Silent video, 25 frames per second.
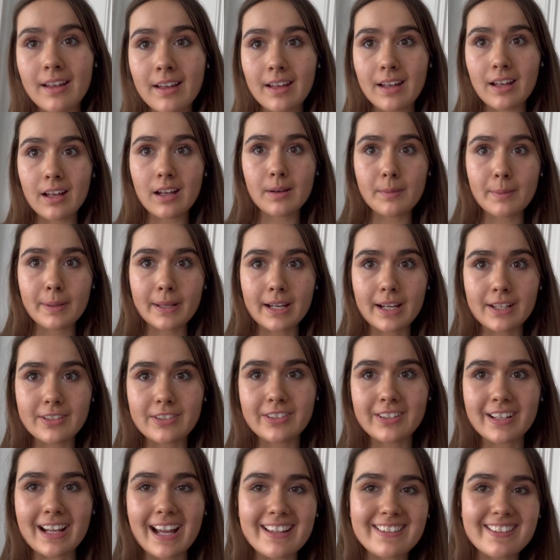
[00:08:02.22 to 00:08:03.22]
Oh my god,
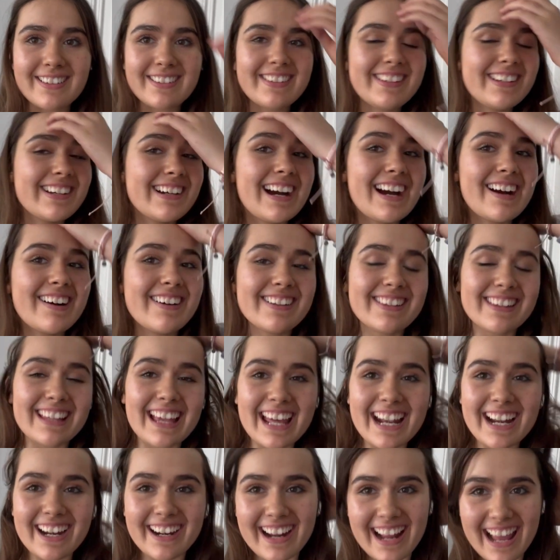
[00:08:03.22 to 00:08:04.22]
you guys, it's 2 hours
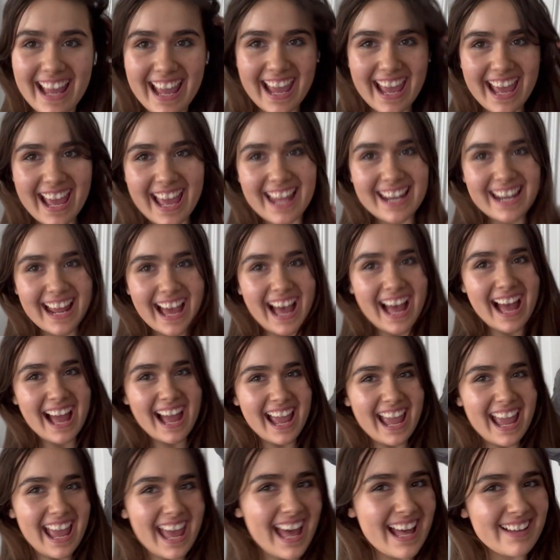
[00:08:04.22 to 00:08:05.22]
later and I
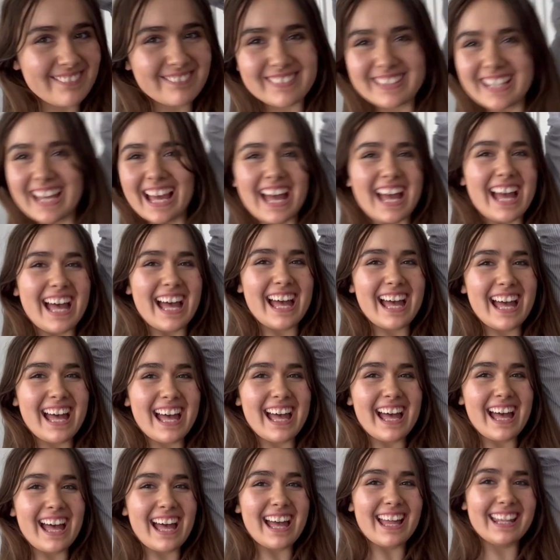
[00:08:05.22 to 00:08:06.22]

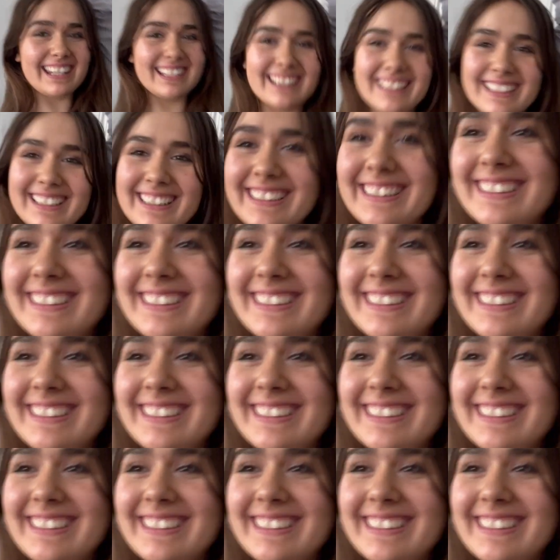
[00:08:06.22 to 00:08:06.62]
am done!